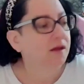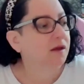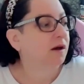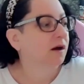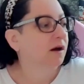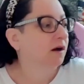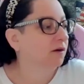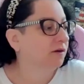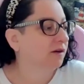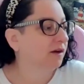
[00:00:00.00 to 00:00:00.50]

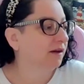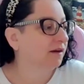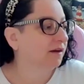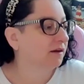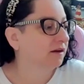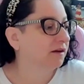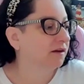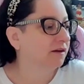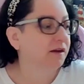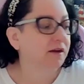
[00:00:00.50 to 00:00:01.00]
Okay,
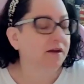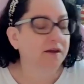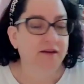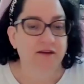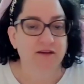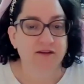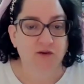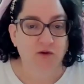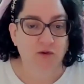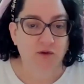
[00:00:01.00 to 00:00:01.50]
good.
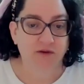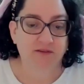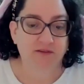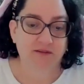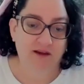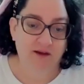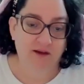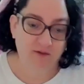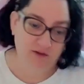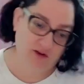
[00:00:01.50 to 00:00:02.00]
And of course,
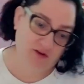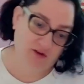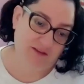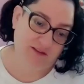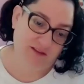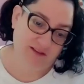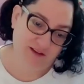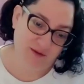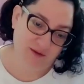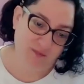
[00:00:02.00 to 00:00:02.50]
now you're in
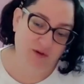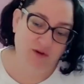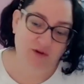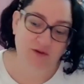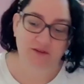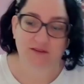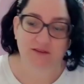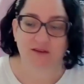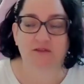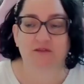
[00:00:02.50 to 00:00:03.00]
the
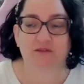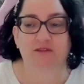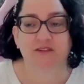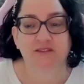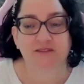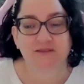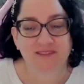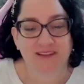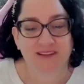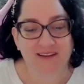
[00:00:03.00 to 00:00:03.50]
compulsive
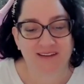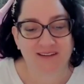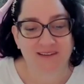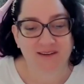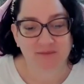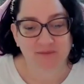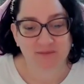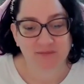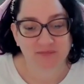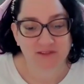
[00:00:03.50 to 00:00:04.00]

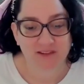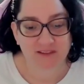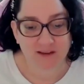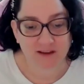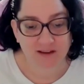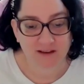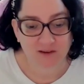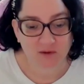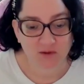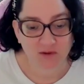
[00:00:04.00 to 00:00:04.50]

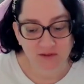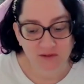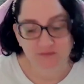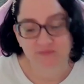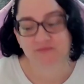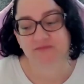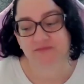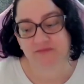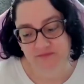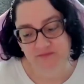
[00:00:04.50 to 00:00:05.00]
cycle.
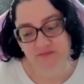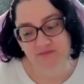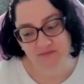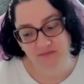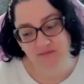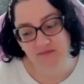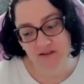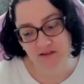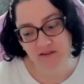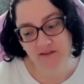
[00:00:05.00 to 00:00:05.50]

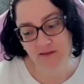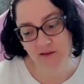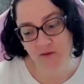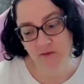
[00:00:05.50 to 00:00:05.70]
So